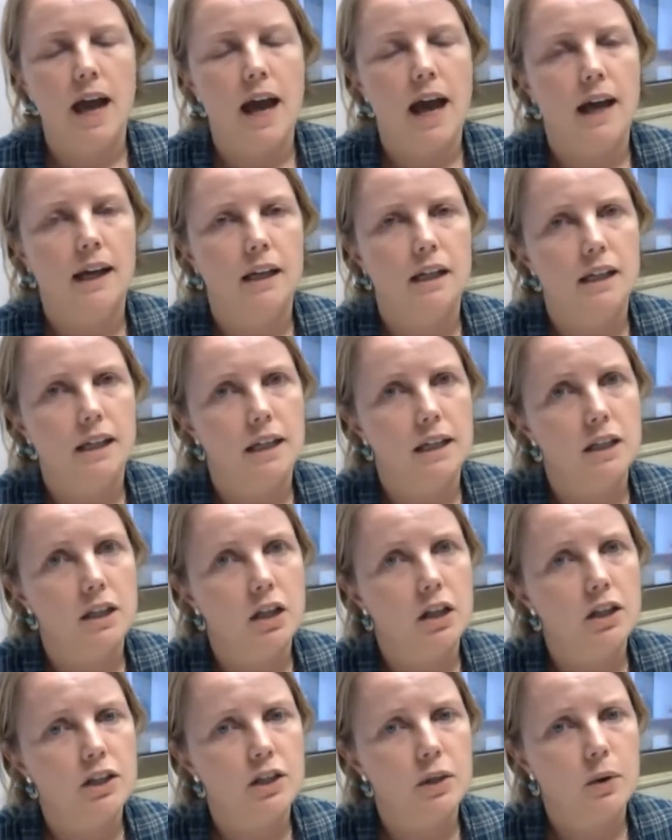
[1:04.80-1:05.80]
And it is
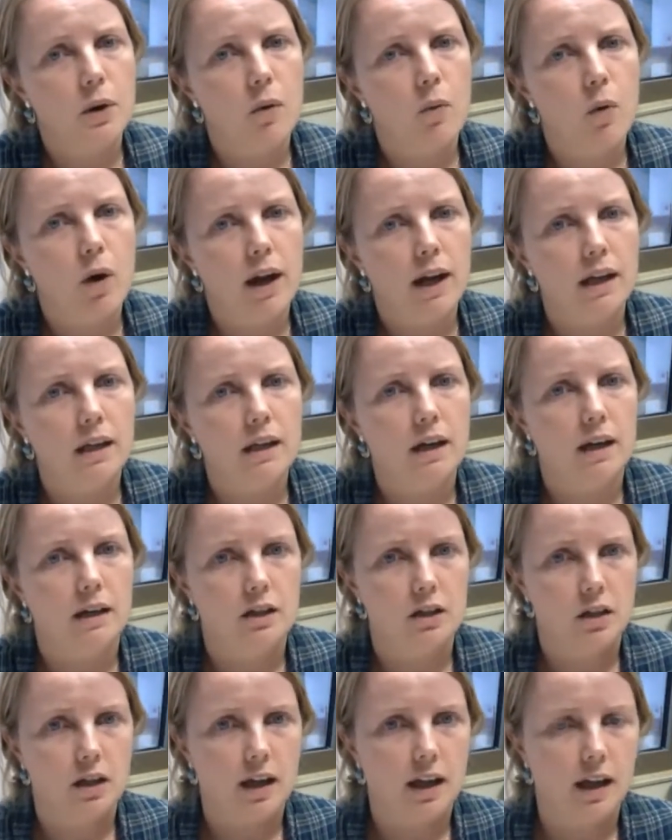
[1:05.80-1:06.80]
also a way
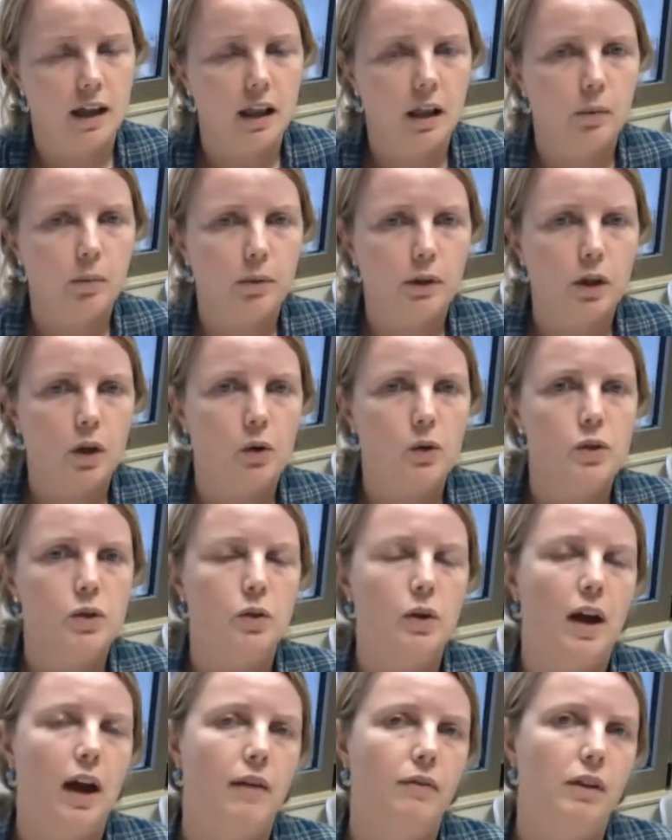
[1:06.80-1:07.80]
to help those
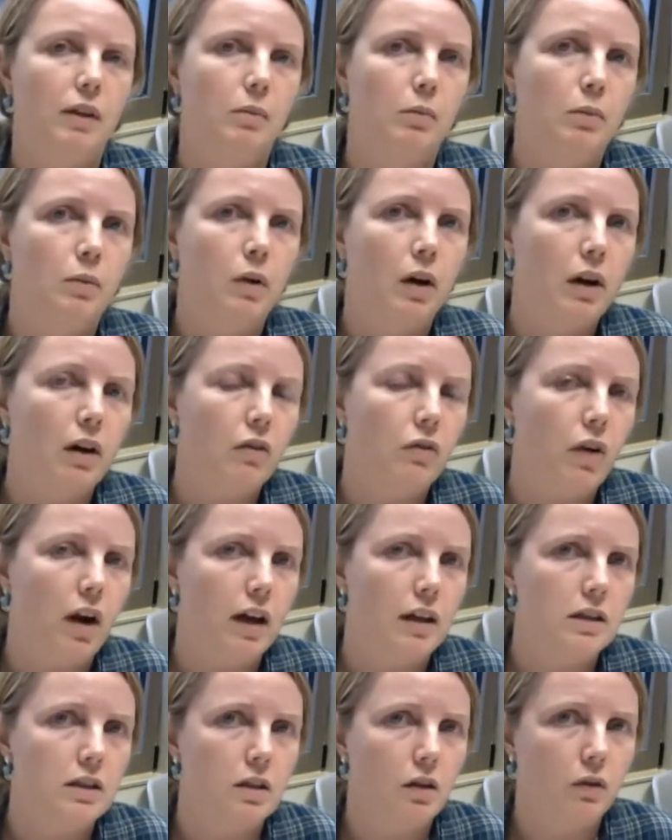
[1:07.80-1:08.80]
who have the moral
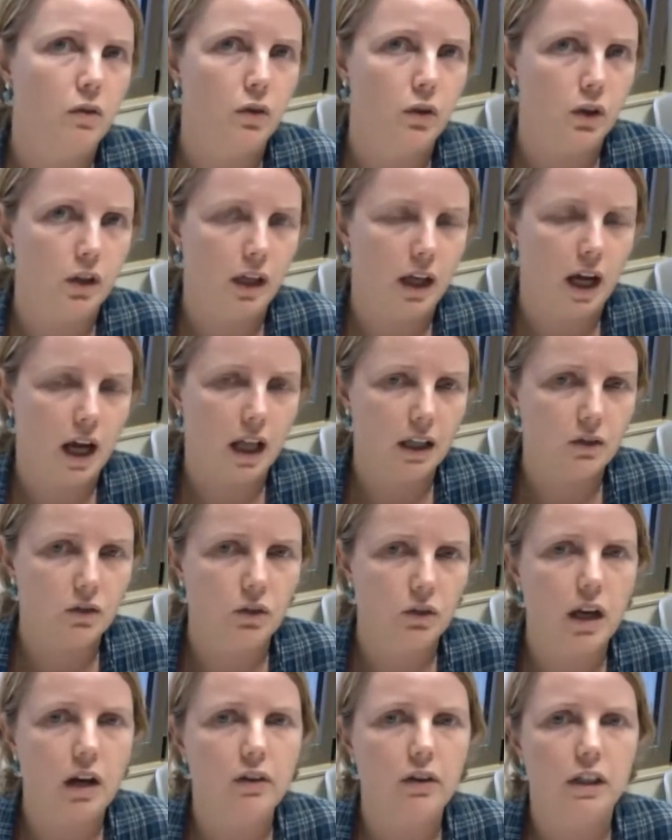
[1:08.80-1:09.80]
rights over the
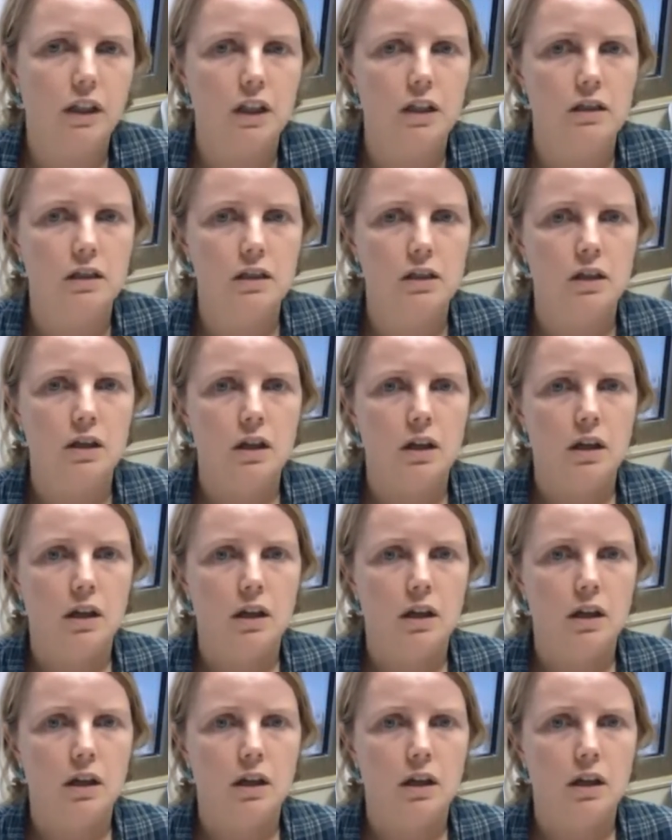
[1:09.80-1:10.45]
cultural heritage